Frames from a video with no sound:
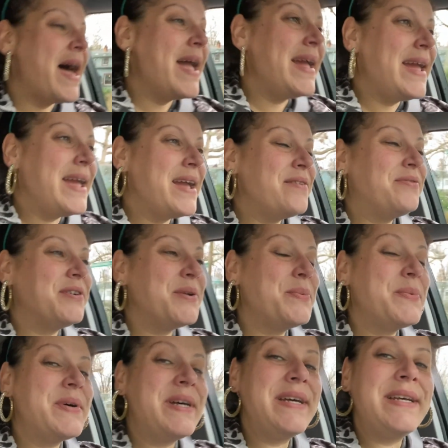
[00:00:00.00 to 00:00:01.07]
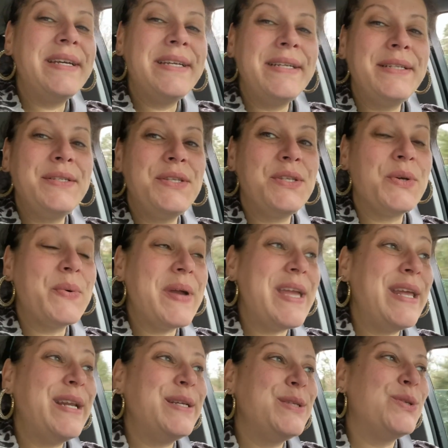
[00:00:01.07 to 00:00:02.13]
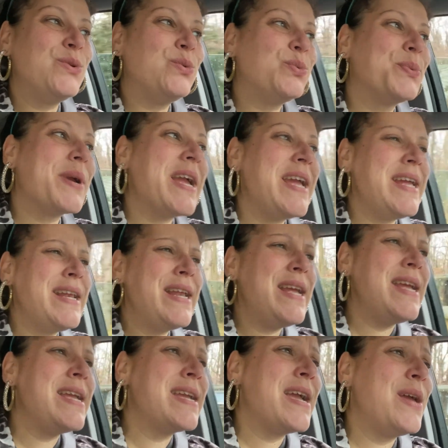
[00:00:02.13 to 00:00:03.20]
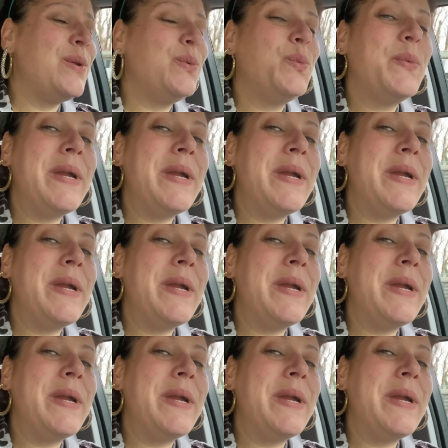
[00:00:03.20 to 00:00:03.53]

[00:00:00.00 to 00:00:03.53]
Hi everyone. So it is raining and